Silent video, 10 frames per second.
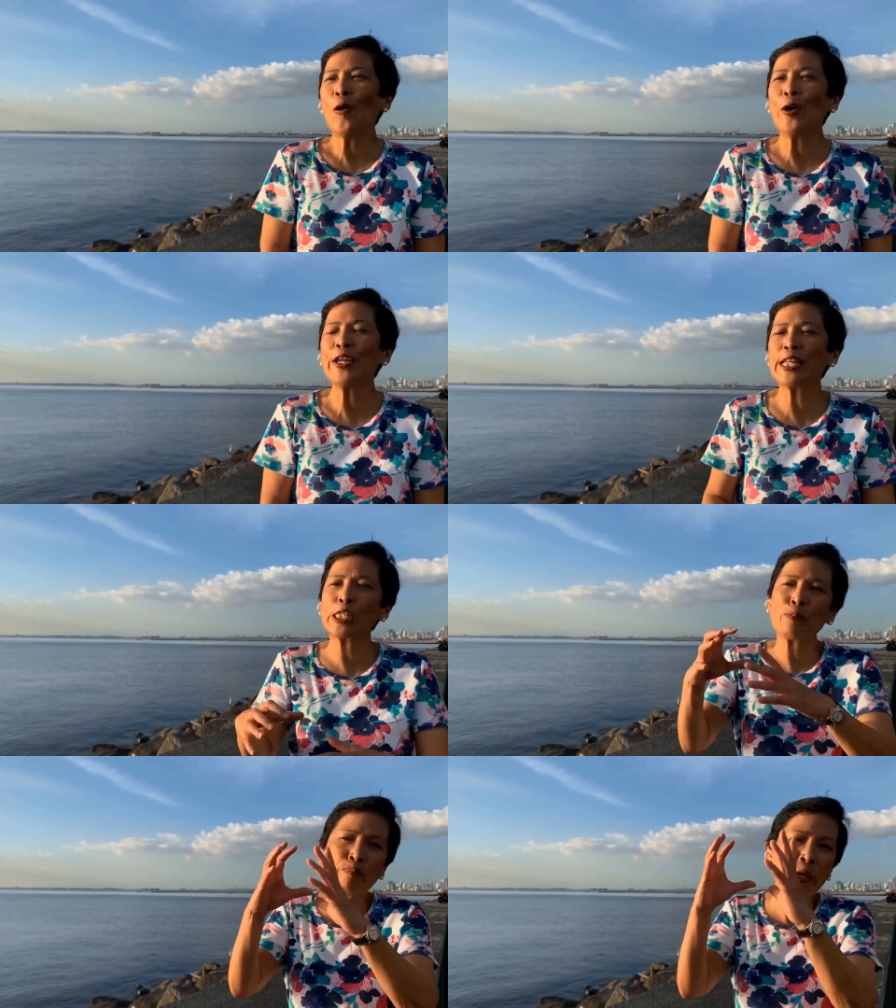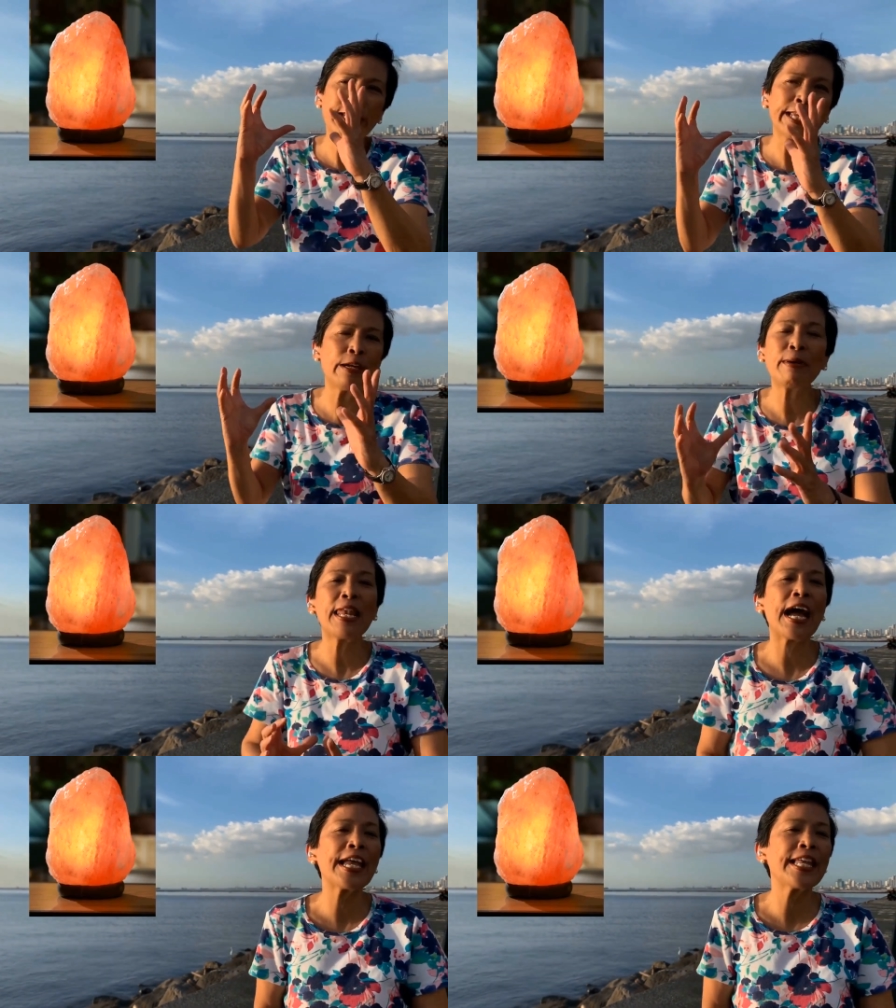Or this pink
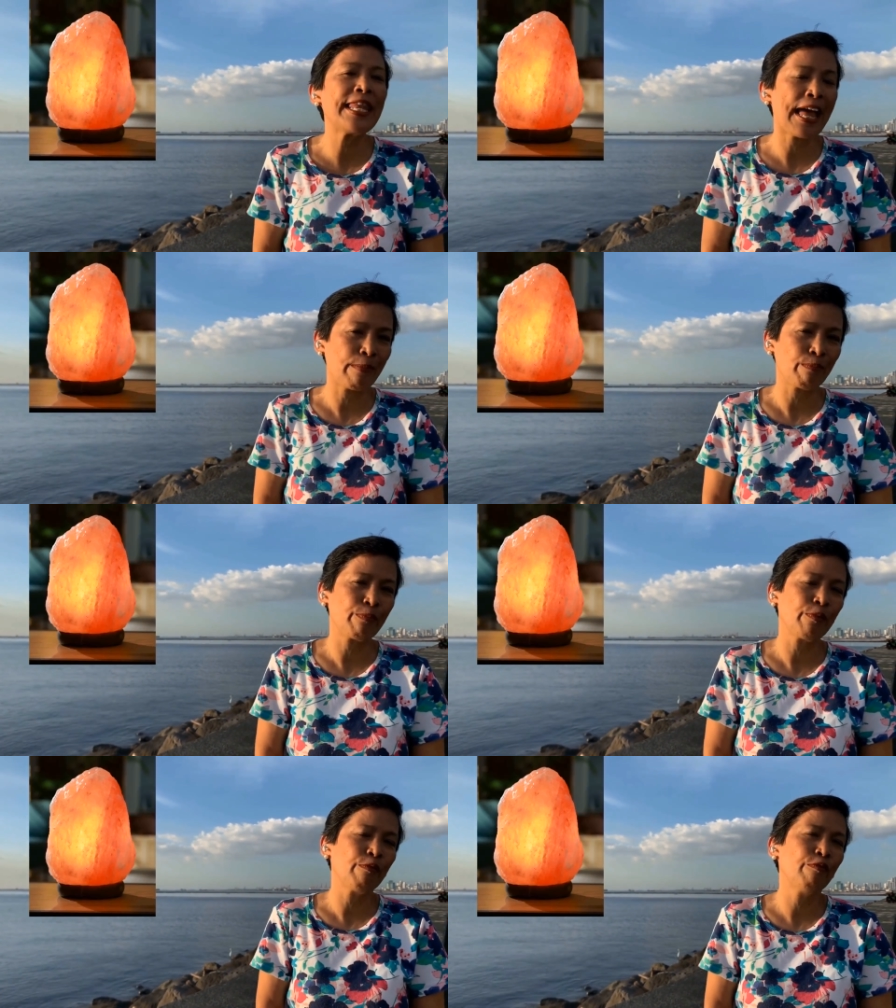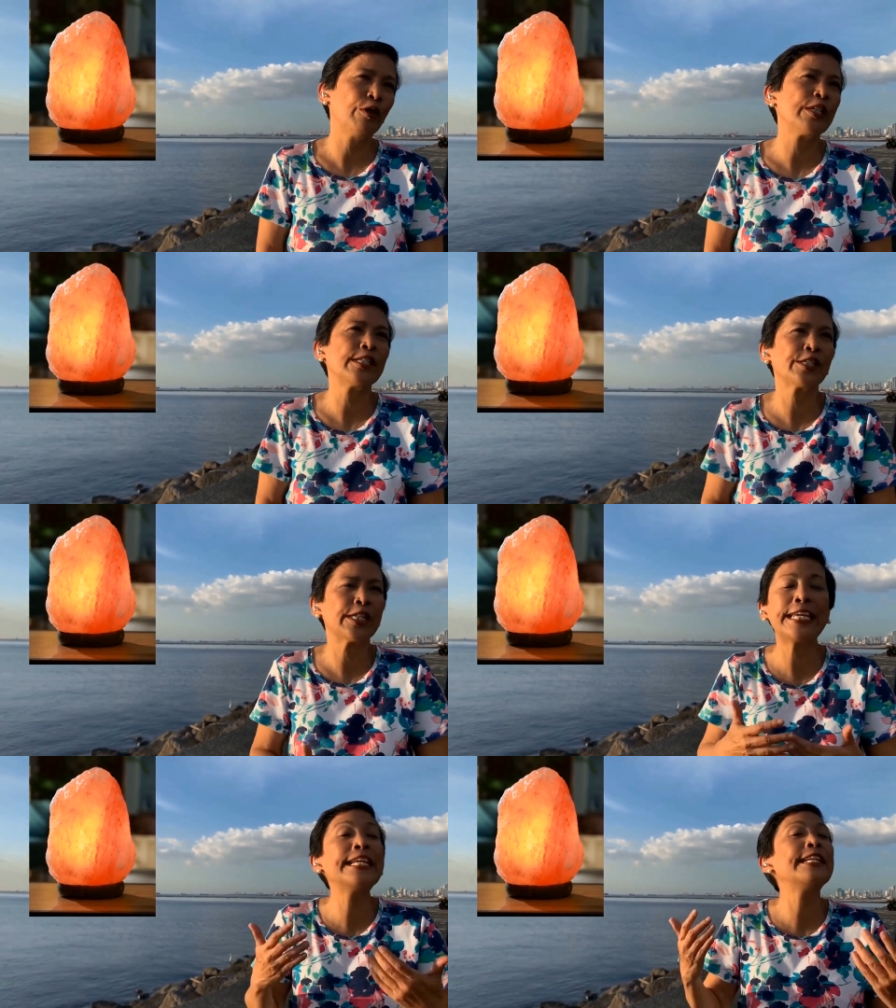Himalayan lamp for its
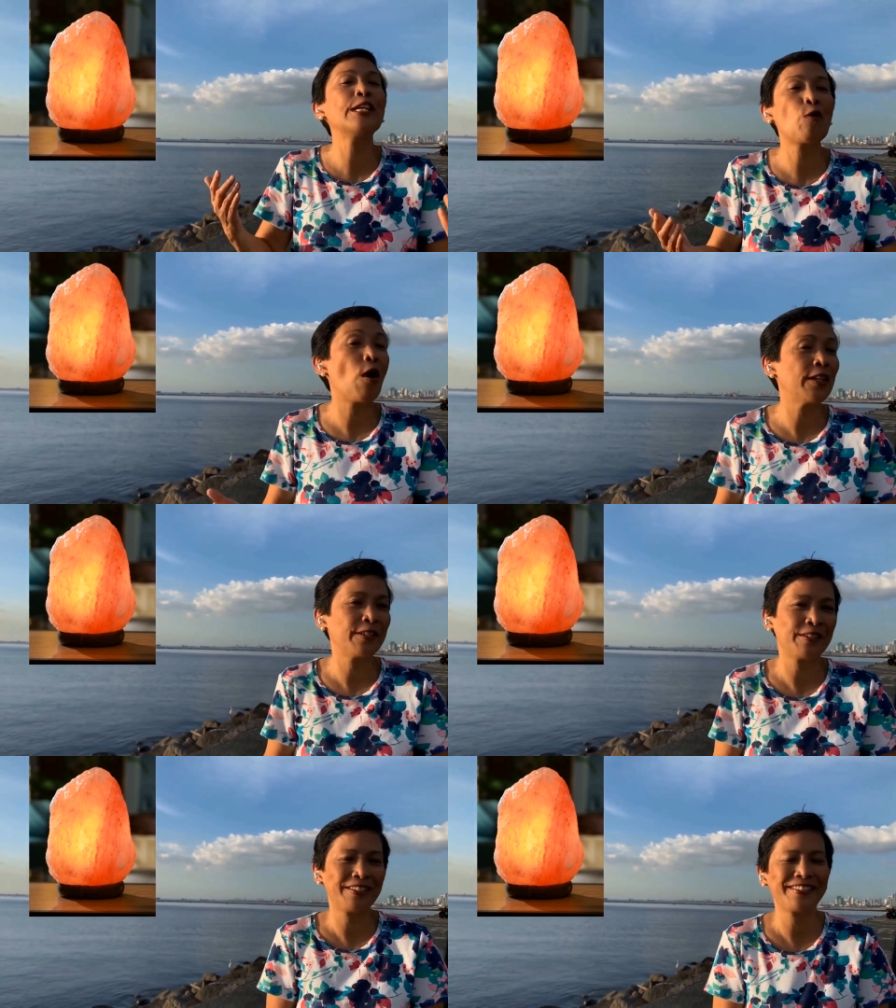healing quality.